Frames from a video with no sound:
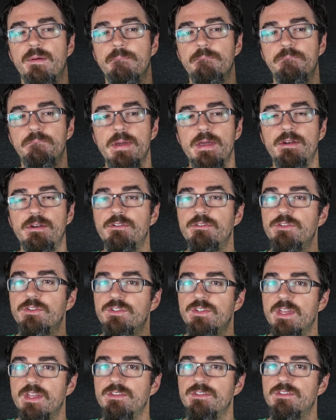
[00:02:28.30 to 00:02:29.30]
better
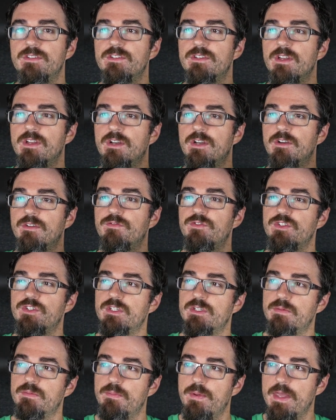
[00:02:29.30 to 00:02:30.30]
sense of
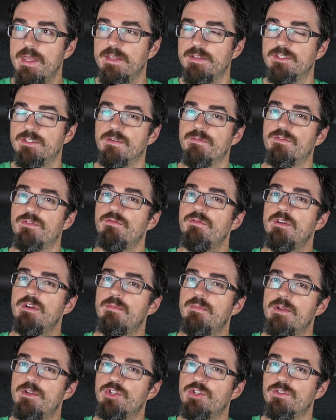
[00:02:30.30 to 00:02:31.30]
space, of
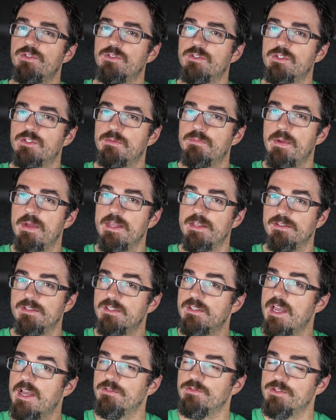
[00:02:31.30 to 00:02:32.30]
three-dimensional space,
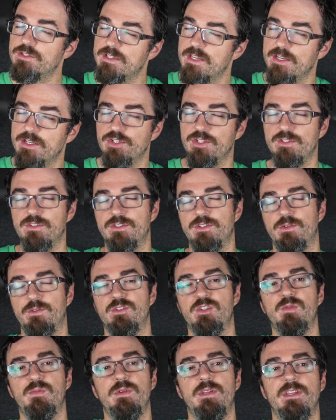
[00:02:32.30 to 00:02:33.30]
soundstaging, so to
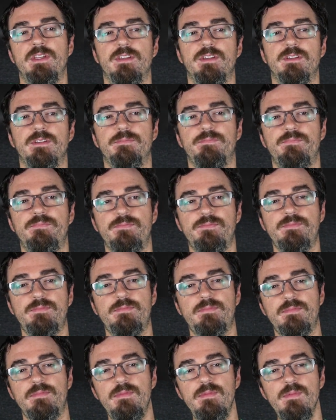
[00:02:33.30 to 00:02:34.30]
speak.
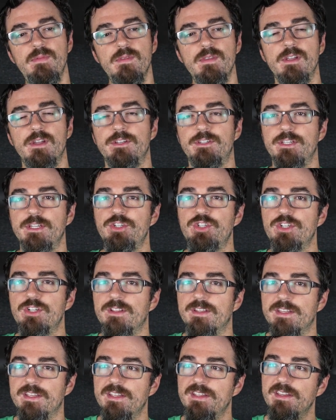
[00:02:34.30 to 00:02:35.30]

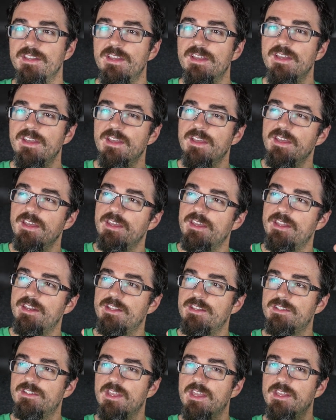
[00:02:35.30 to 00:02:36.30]
Additionally, it
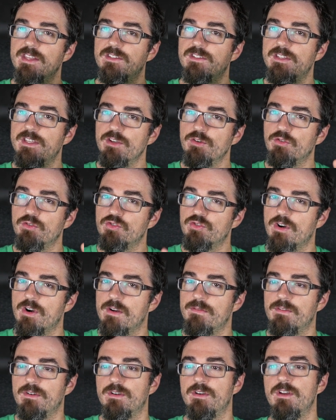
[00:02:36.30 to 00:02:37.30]
is a single
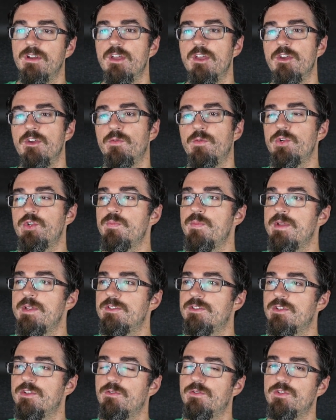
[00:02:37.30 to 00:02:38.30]
driver, which
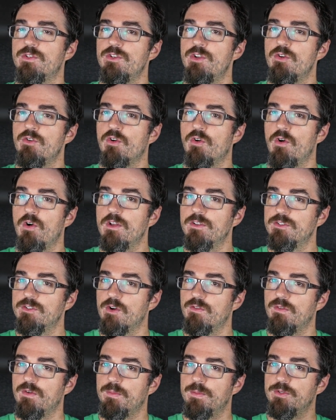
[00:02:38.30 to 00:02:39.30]
means there is no
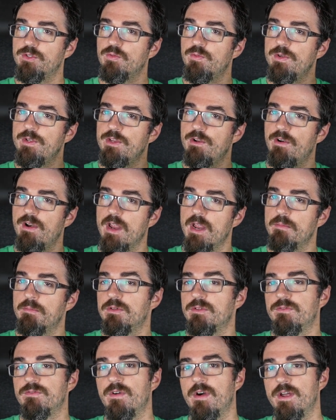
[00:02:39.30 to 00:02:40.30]
crossover between your
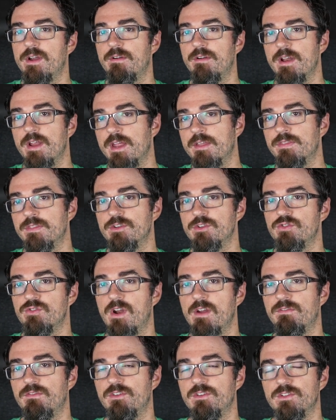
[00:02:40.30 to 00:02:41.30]
amplifier and the
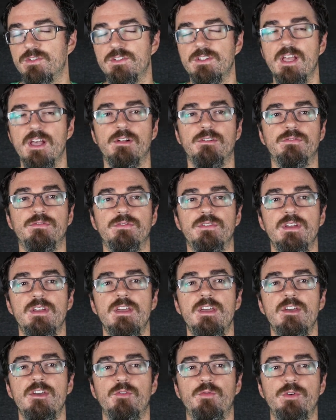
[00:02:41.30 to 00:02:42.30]
driver itself,
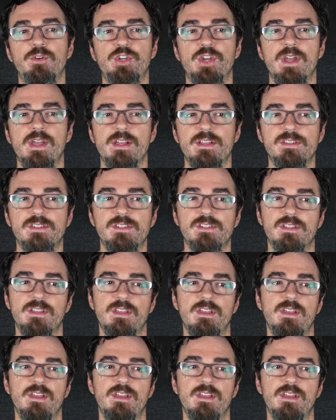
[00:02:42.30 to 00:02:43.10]
which has